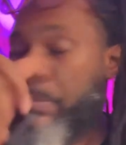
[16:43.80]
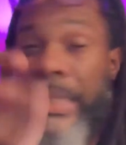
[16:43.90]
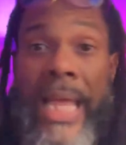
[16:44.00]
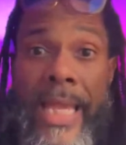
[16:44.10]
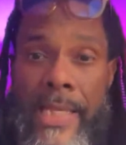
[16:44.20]

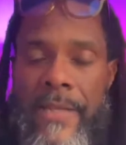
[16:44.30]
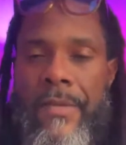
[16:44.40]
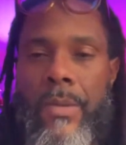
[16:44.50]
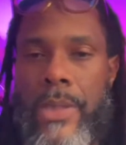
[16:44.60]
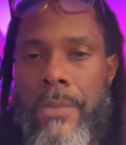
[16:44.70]
plays,
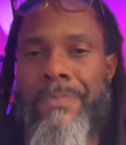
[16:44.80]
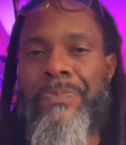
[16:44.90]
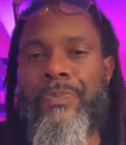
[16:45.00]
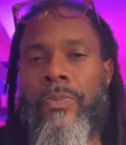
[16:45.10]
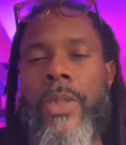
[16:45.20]
if you will.
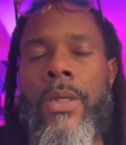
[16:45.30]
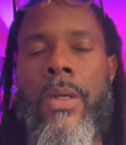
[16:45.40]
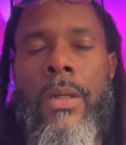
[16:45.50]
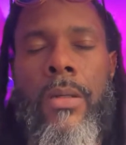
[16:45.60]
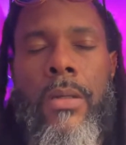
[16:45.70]

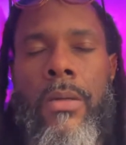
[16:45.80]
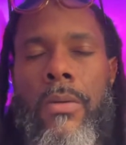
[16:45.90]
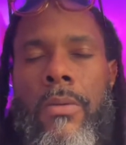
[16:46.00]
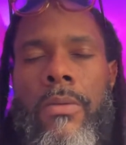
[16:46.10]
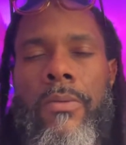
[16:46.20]

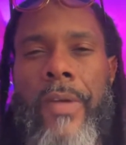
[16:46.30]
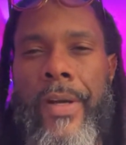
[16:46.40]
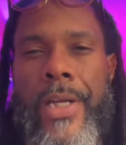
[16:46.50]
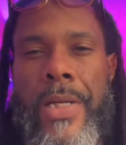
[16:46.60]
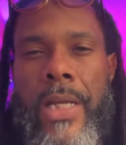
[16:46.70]

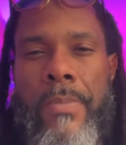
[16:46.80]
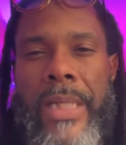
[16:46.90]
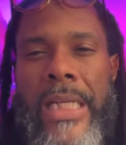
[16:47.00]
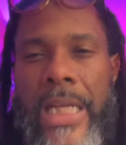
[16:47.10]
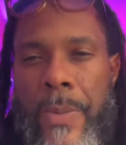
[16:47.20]
Very unique.
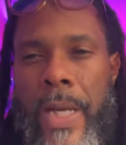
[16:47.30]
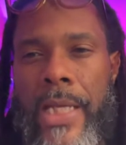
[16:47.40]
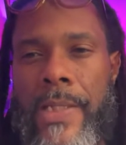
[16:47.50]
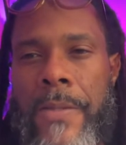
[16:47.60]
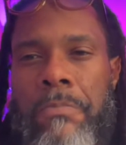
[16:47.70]
But
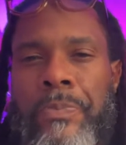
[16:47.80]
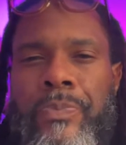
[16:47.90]
anyways,